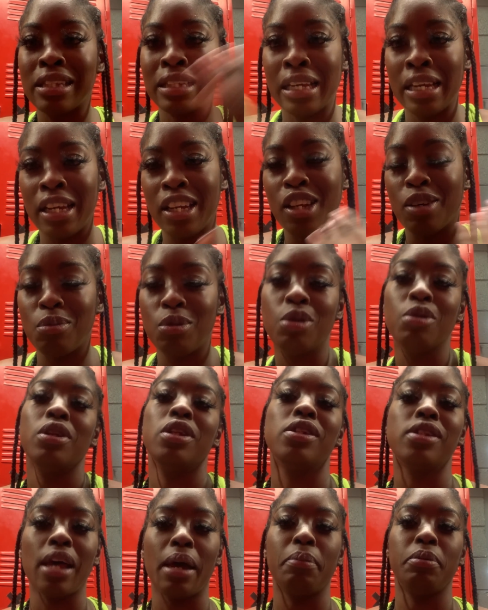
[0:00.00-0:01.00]
letting them do
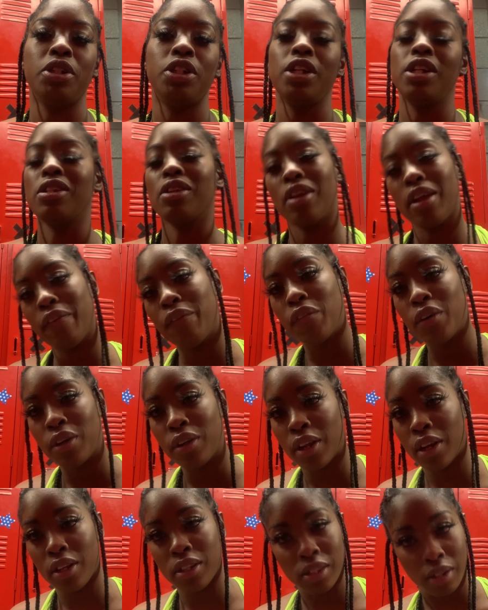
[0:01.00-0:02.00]
this type of shit so they feel
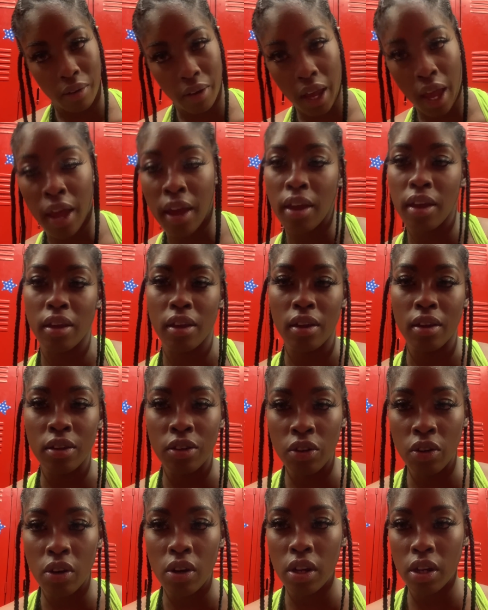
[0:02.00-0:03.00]
that it's okay. You
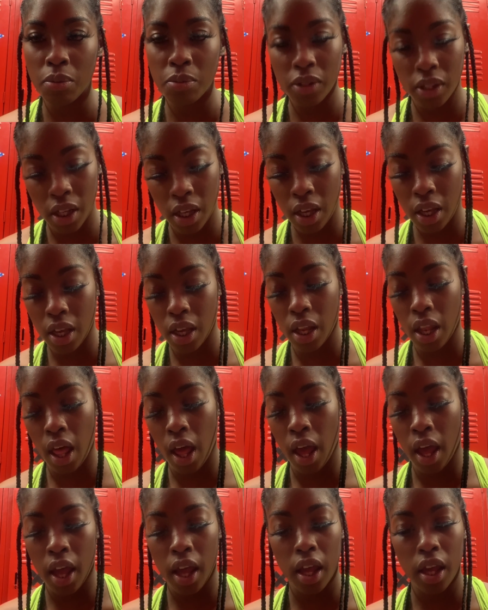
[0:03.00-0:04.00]
know what I'm saying?
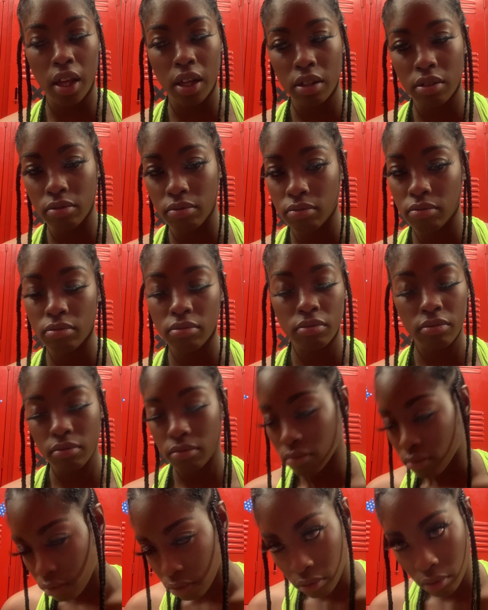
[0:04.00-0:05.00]
Like,
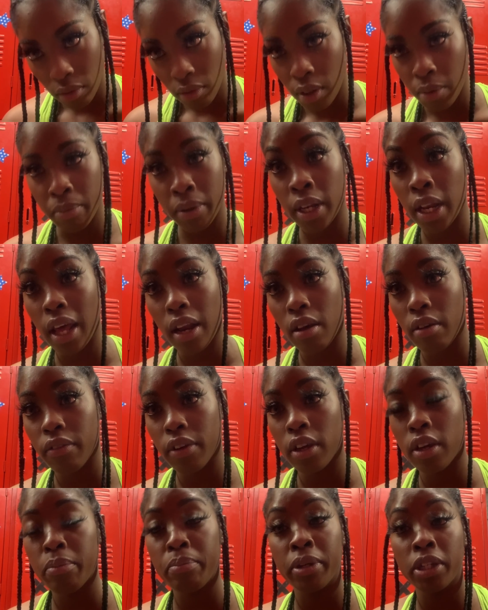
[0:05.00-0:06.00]
but not over
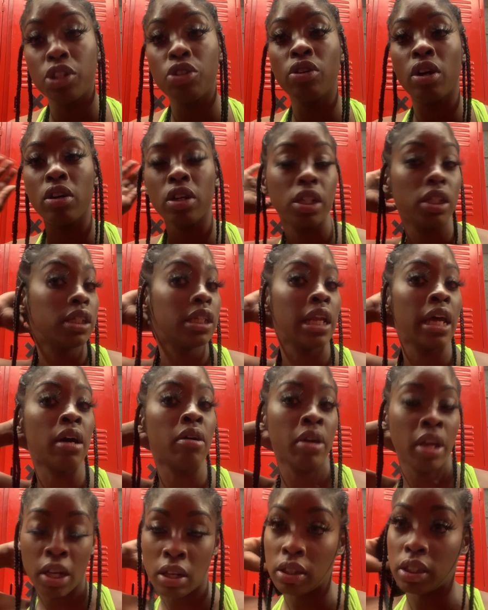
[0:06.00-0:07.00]
here, bitch. You're gonna get
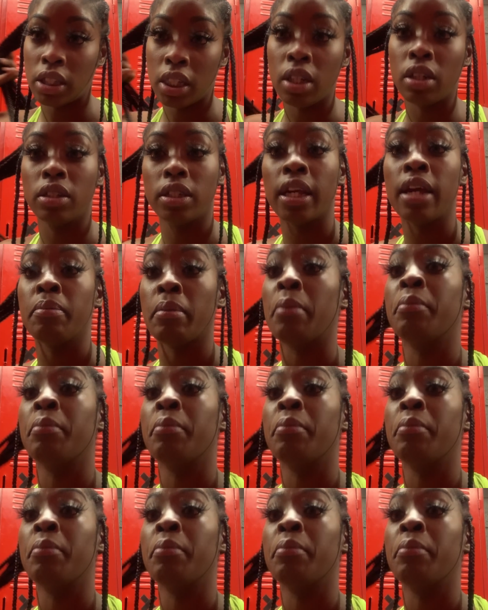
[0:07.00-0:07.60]
slapped and I'm still gonna take my